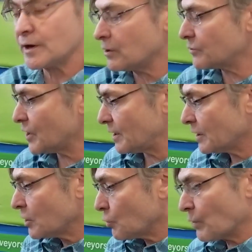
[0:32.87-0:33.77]
We know that
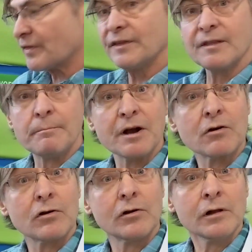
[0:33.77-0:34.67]
within the
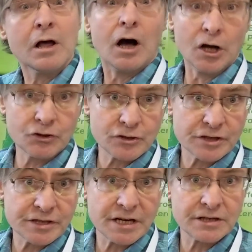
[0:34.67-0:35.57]
barrel,
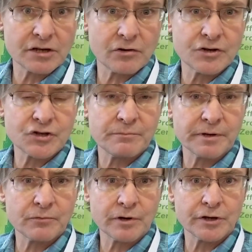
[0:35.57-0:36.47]
110 degrees can
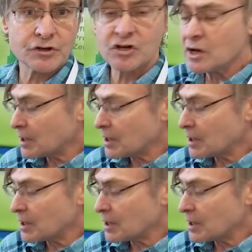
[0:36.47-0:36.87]
be reached,